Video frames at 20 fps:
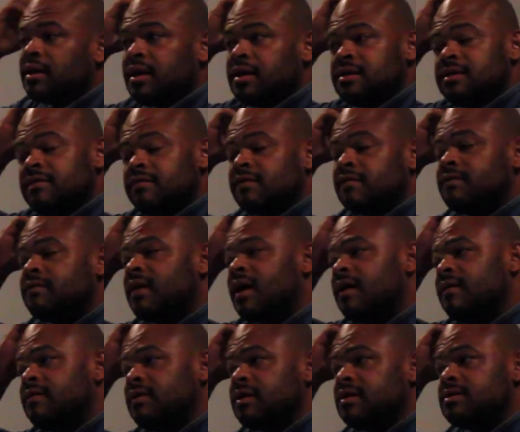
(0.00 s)
AD for
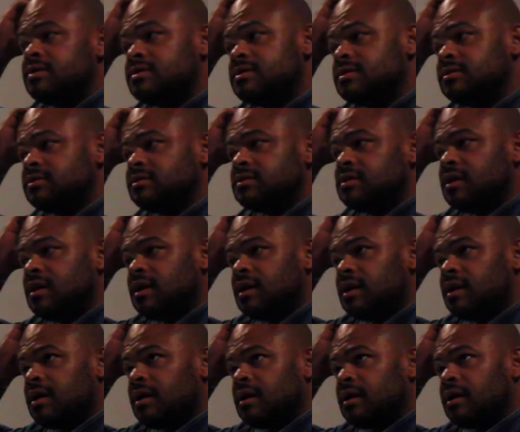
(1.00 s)
5 years,
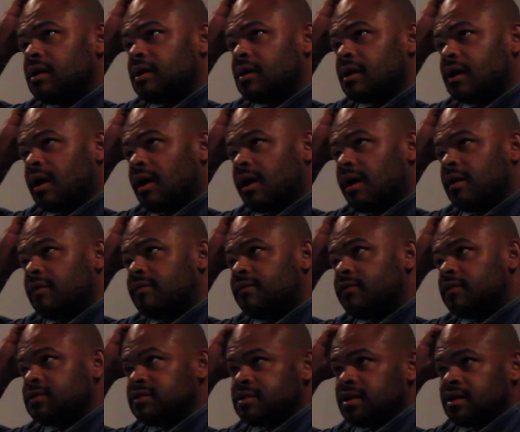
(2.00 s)
a
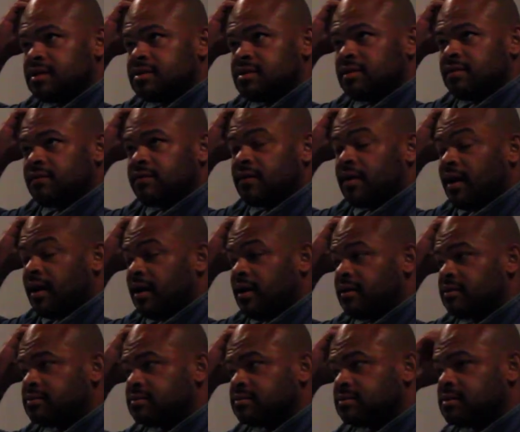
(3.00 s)
first AD for 8,
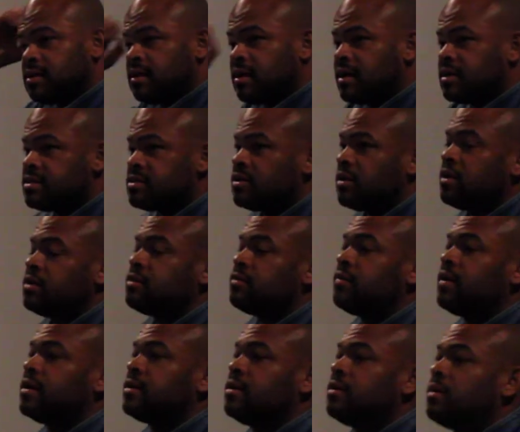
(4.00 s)
and I started directing